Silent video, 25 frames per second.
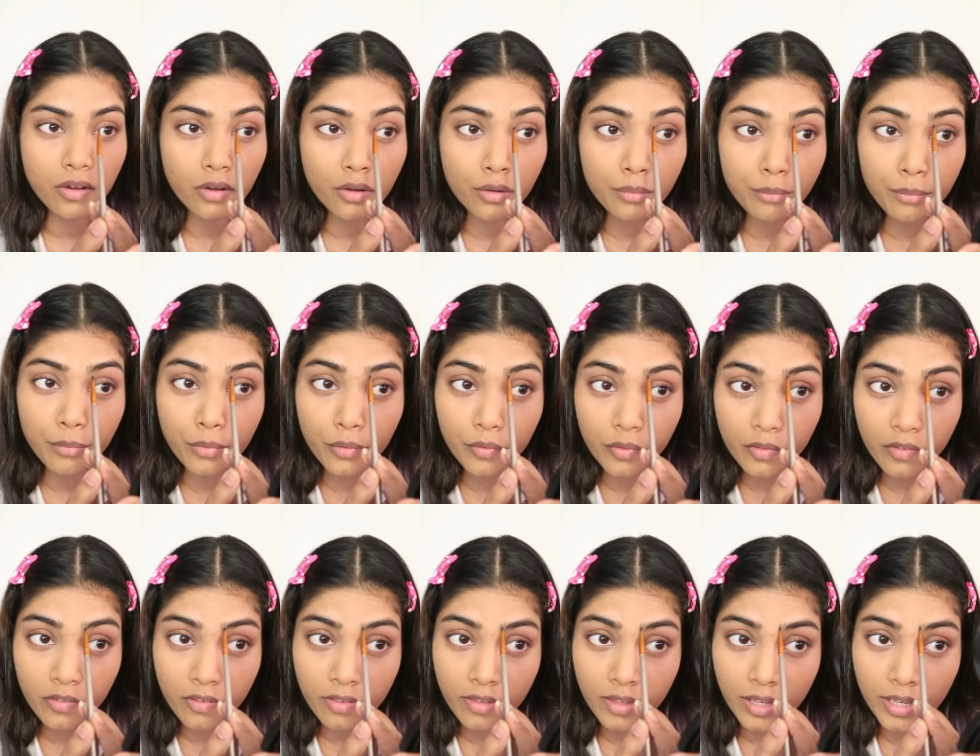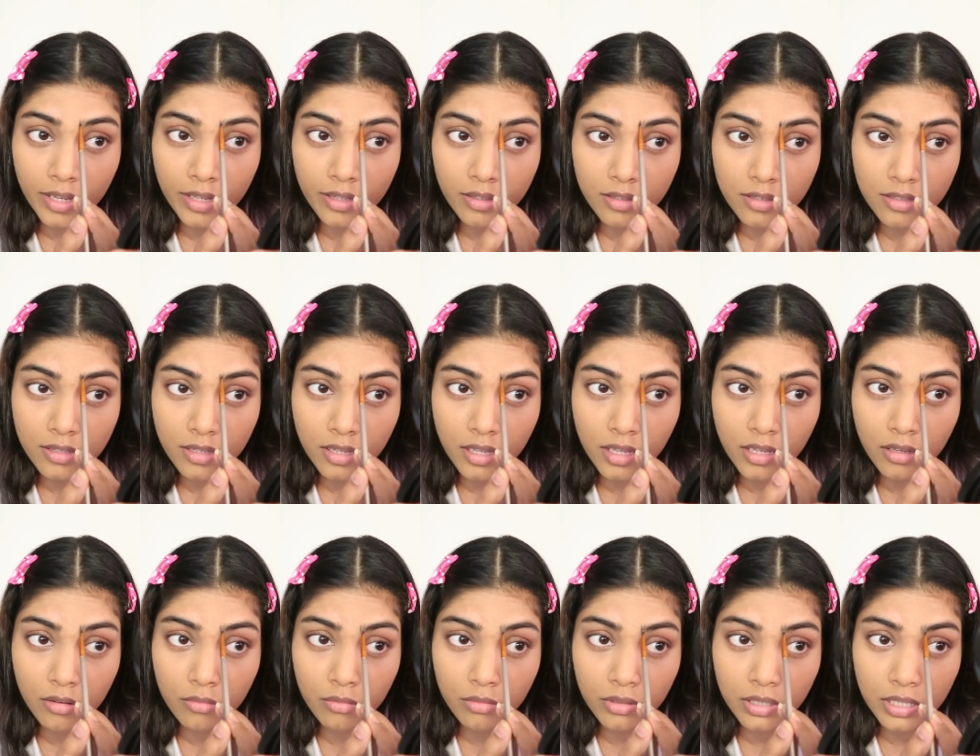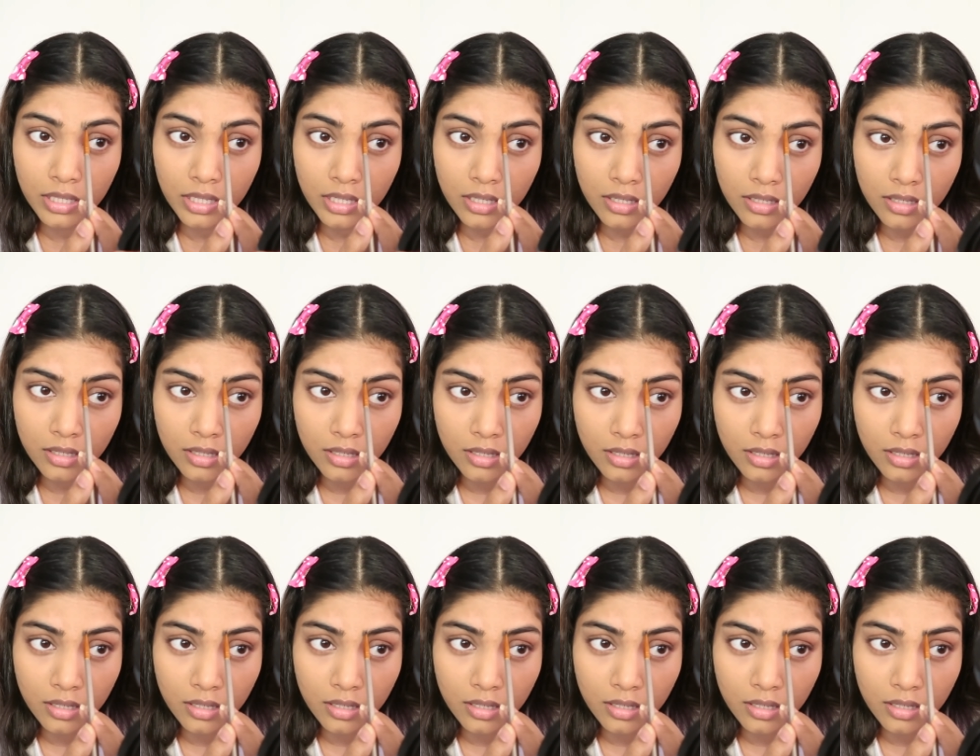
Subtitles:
on both the sides equally.